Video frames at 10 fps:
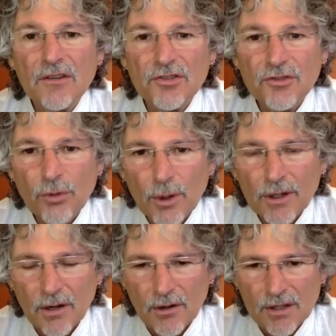
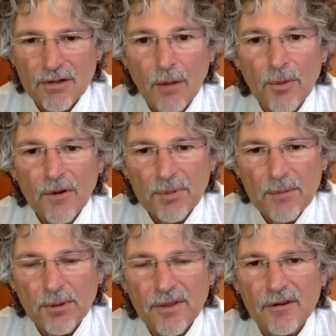extraordinary. The number of
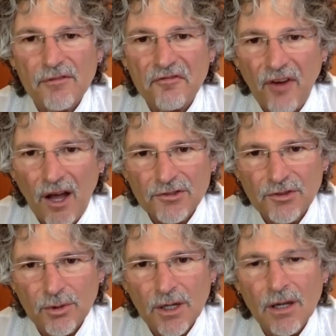people that are
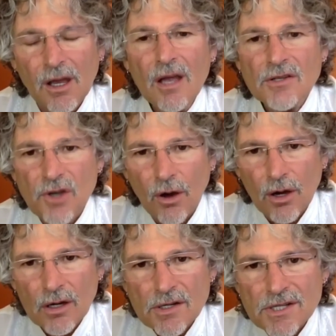fostering
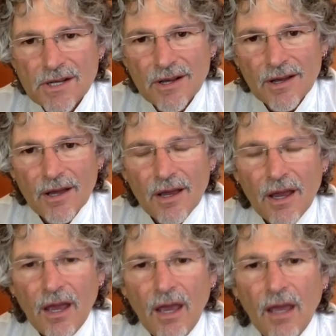dogs
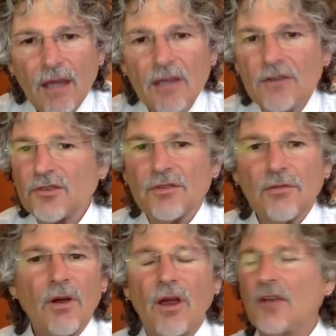is
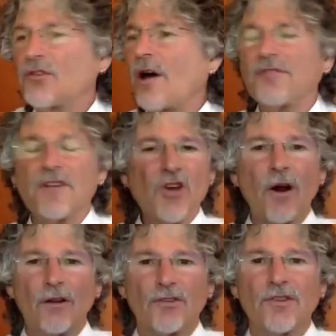off the
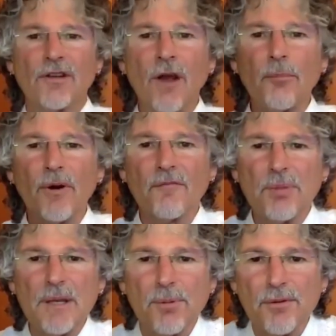charts. The number of
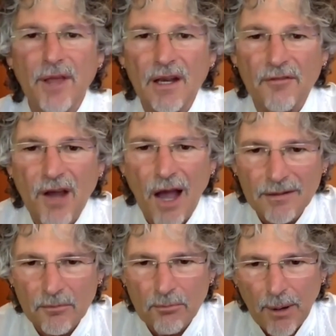people that have
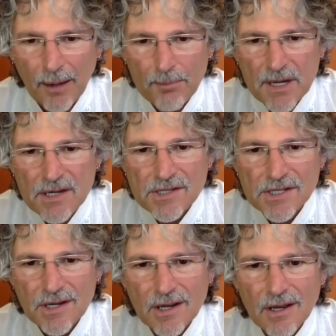gotten puppies